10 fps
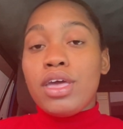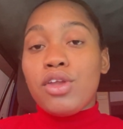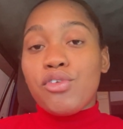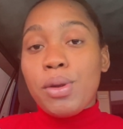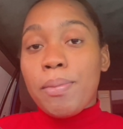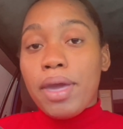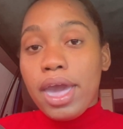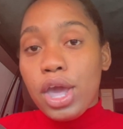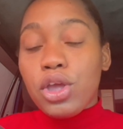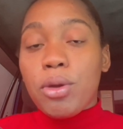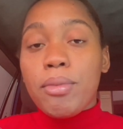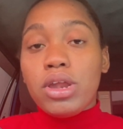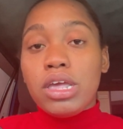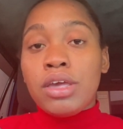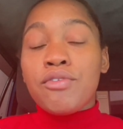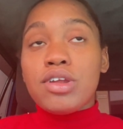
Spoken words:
and if you're paying your money for